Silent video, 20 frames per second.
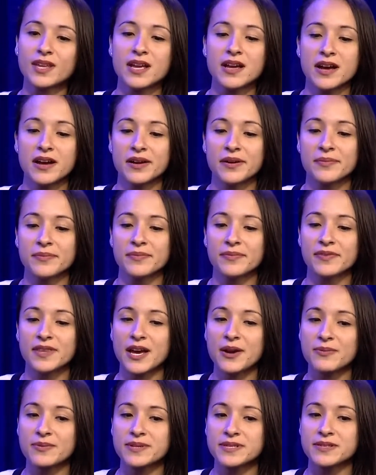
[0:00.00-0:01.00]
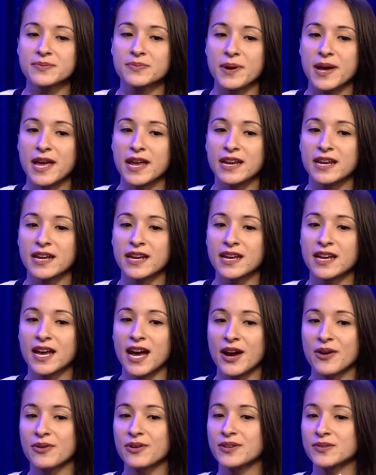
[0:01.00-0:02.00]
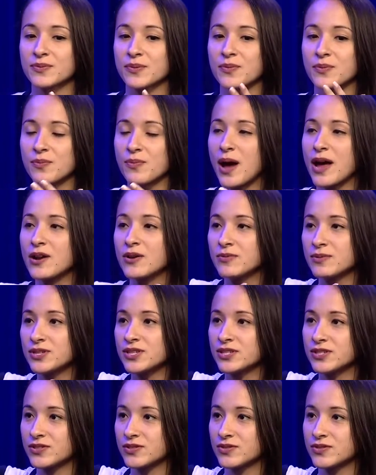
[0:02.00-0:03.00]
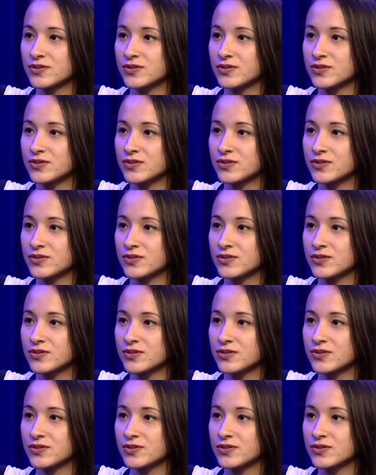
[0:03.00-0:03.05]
that was when I realized, well, why don't we just